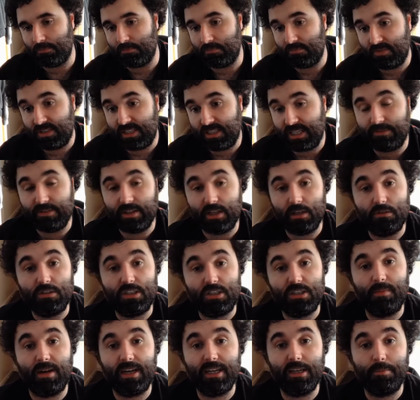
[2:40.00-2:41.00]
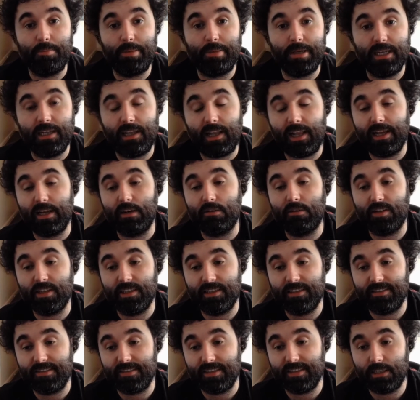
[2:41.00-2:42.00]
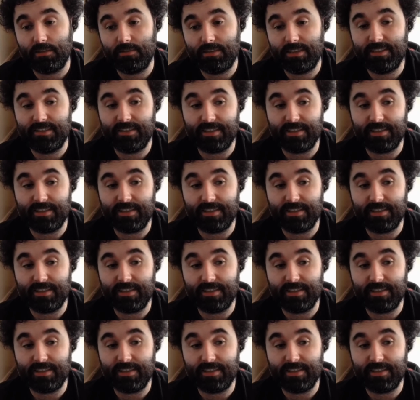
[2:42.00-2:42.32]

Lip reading: Never know, she might appear later on in the series.